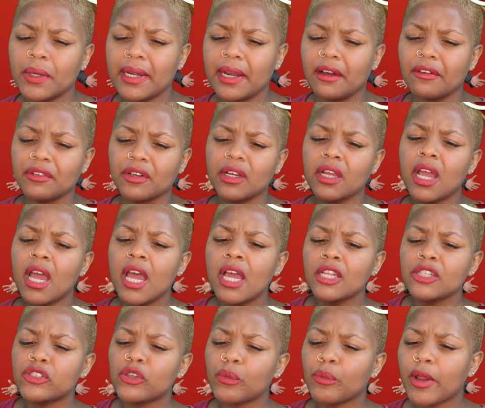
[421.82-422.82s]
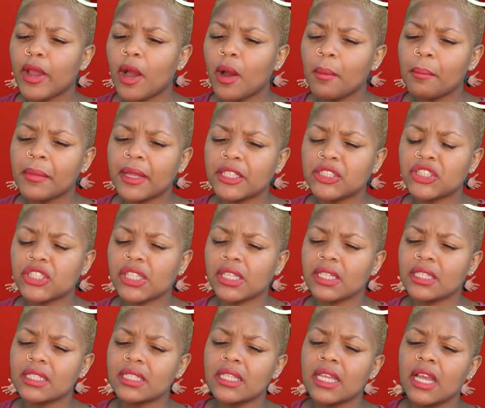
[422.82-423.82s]
whatever. Terrell
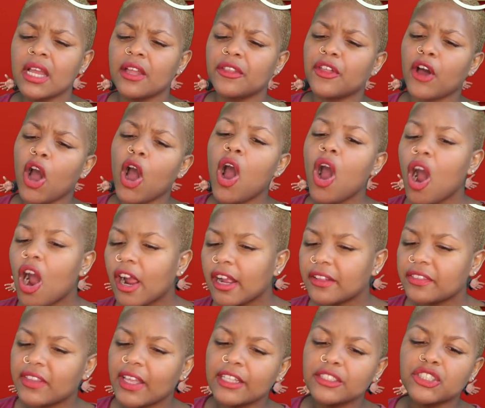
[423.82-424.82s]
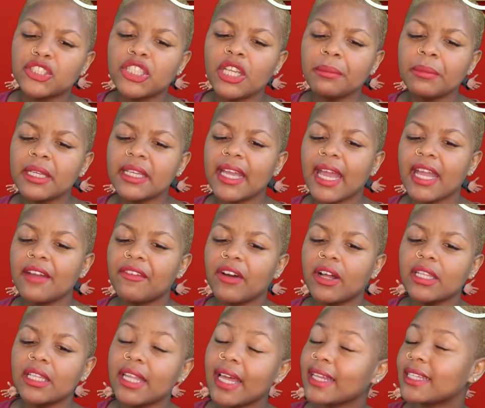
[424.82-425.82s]
mentions the heart that Jimmy gave
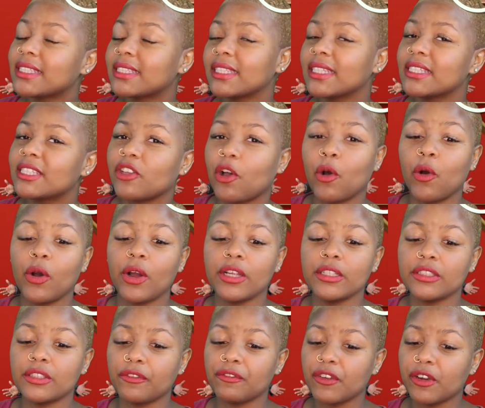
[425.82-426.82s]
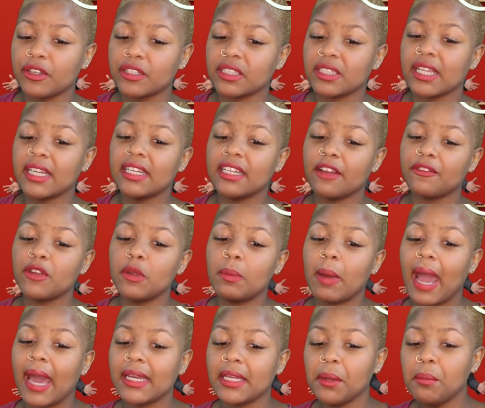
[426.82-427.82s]
Alexis on the first day that
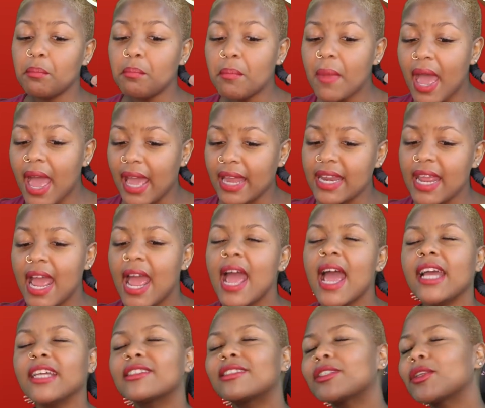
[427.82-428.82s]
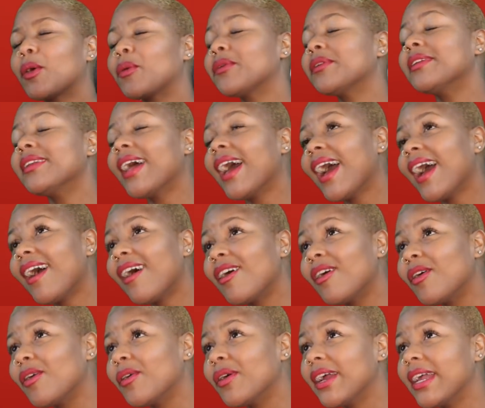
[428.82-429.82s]
everybody met. And so
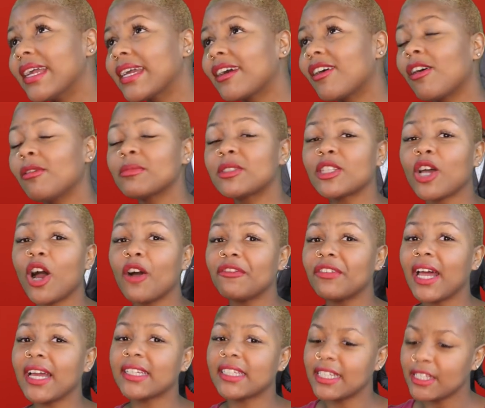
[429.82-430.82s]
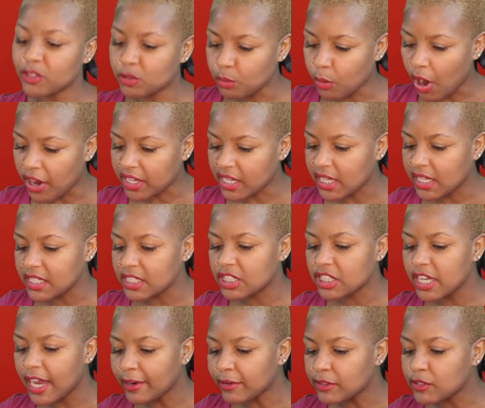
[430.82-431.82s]
now it comes off like he's marking his
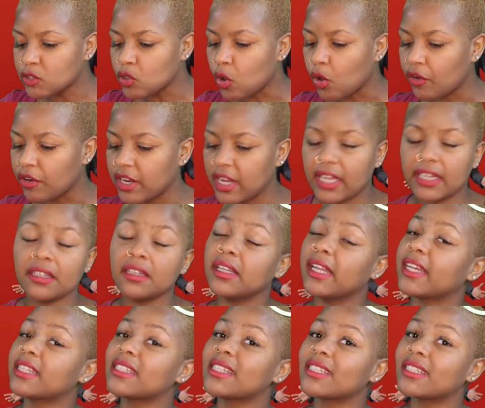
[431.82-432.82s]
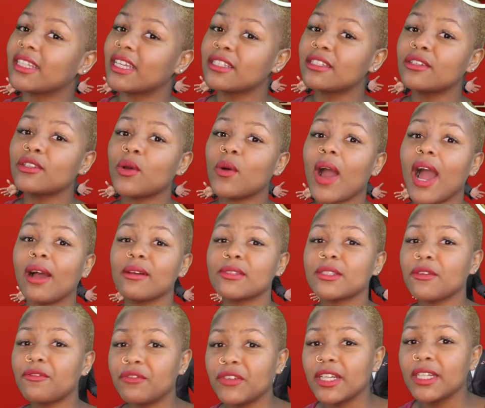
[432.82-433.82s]
territory and Alexis doesn't know how
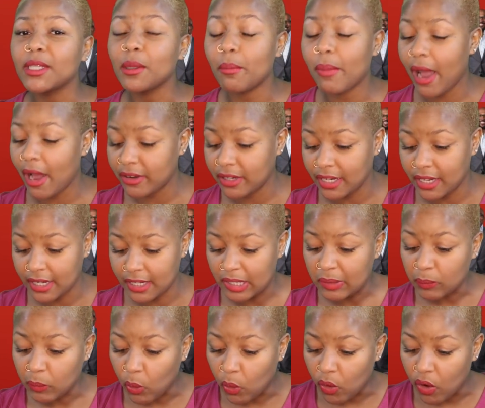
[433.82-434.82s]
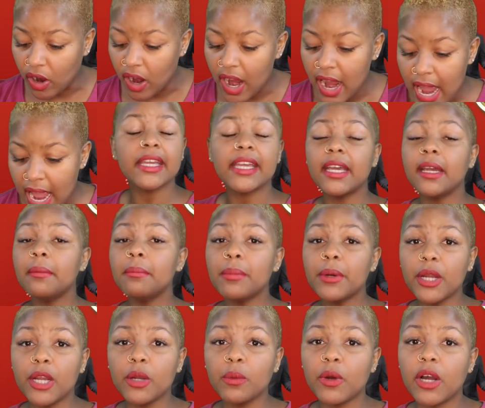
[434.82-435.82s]
to feel about it anymore.
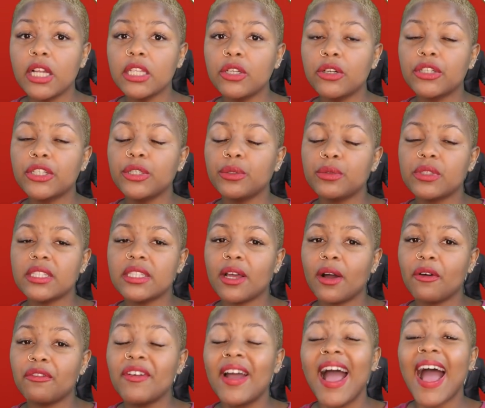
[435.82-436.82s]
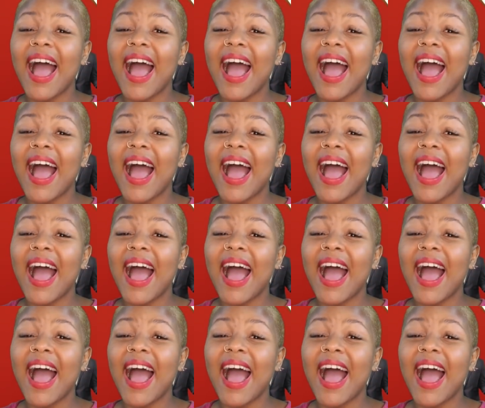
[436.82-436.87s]
Kimber, with her little cute self,